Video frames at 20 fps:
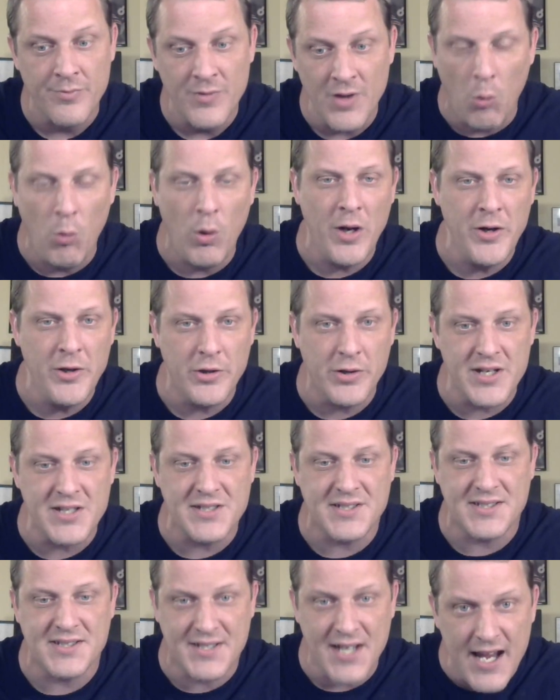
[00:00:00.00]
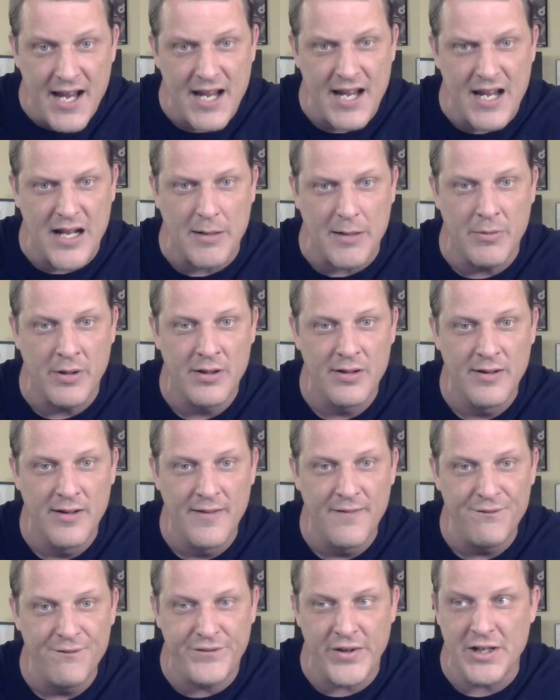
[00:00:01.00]
No wonder this team
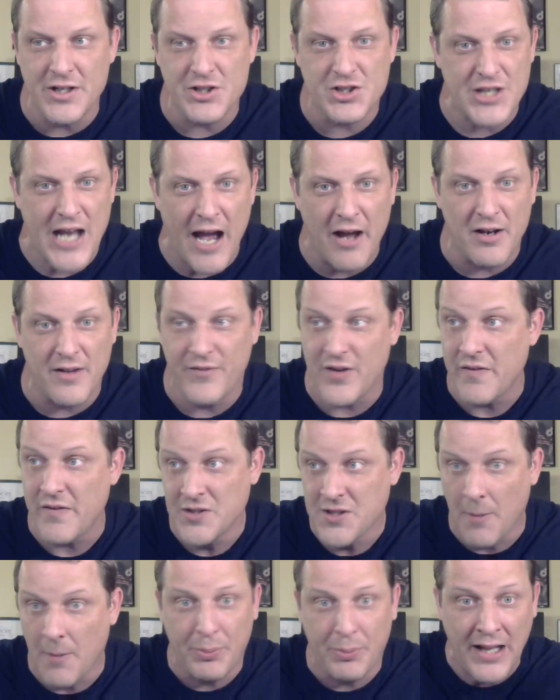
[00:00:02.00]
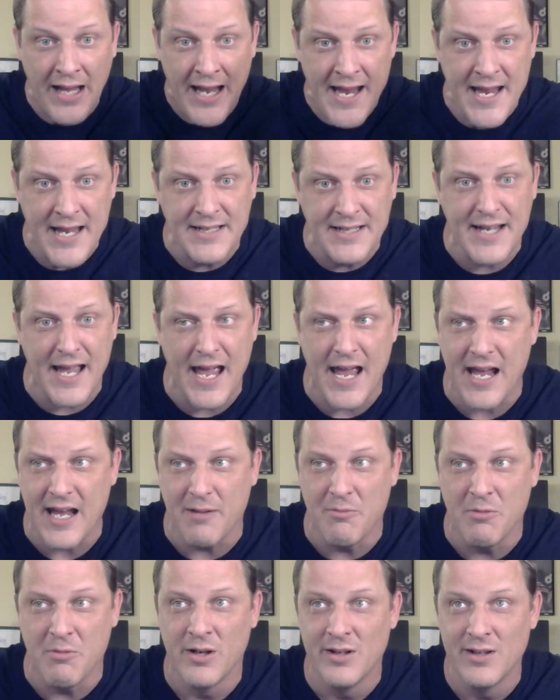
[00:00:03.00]
finished out of even the play-in
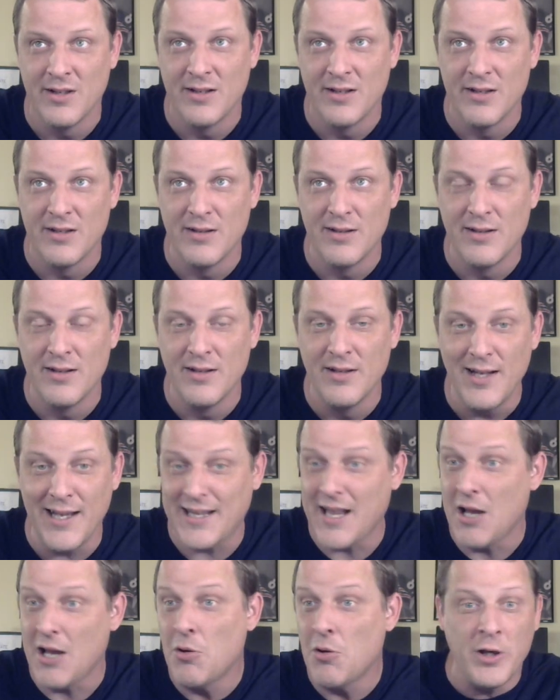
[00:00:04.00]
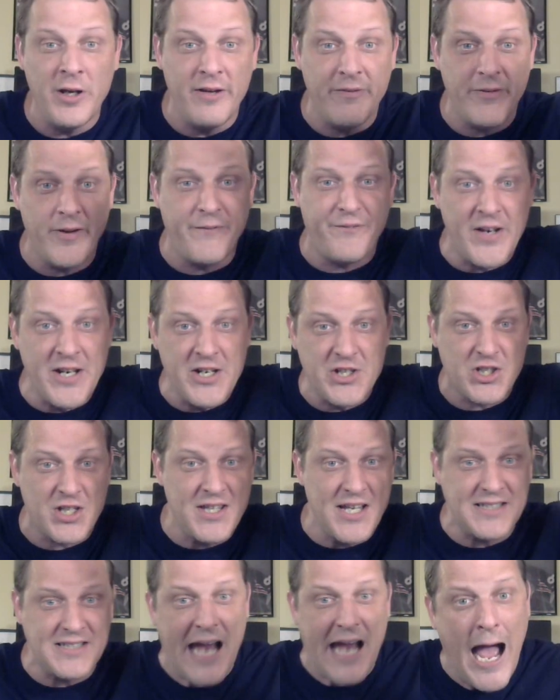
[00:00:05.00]
game. Like, they couldn't even finish in
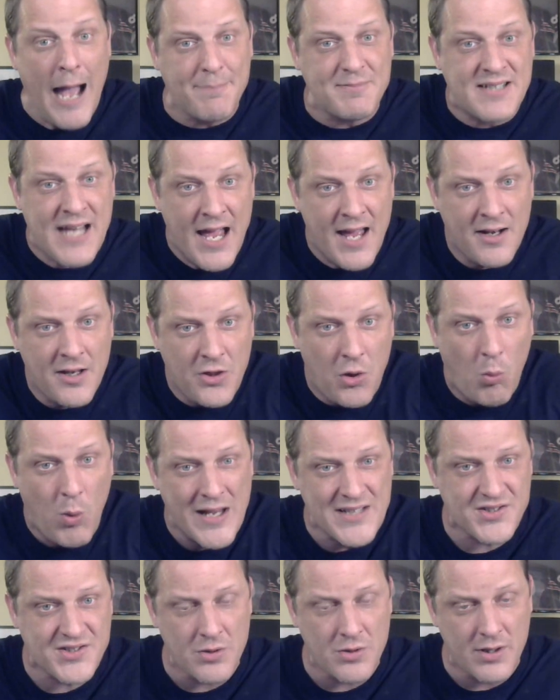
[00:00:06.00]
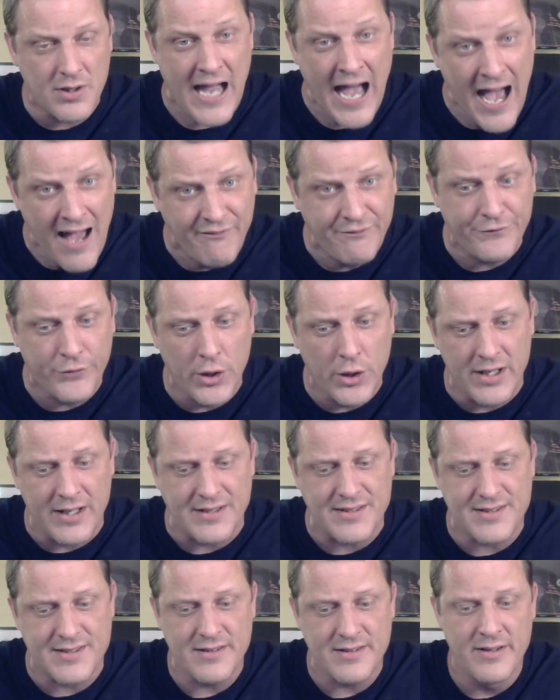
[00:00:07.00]
the top 10 of the Western
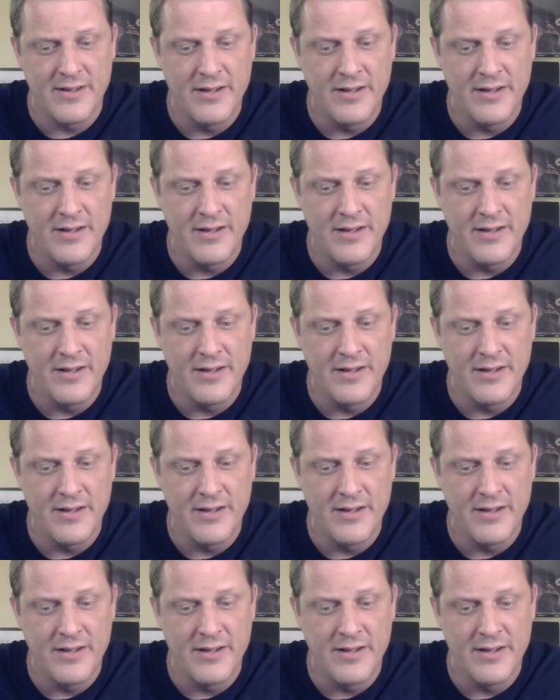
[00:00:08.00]
Conference.